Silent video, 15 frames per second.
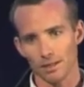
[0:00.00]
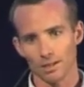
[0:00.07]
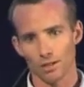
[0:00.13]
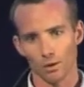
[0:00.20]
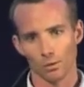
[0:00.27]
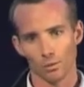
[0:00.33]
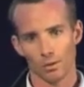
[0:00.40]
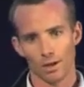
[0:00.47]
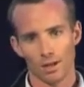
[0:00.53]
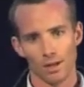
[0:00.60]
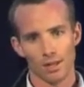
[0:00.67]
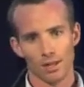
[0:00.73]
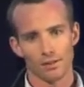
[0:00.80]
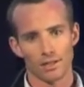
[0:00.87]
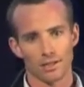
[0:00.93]
So
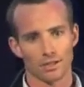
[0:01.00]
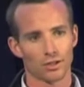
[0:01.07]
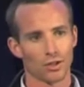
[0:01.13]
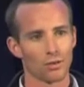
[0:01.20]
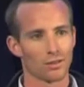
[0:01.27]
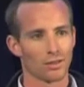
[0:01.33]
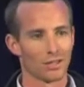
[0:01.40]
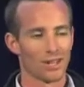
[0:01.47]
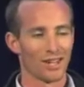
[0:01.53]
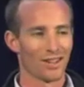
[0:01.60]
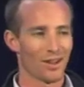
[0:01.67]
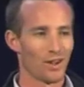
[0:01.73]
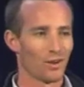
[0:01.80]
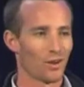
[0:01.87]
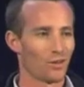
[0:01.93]
there's two,
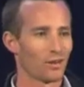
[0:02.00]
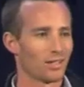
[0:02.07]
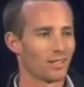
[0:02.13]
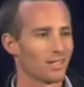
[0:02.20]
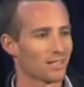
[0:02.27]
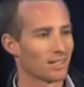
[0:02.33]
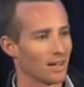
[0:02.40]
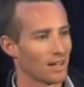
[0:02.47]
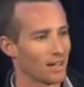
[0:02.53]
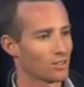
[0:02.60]
I read yesterday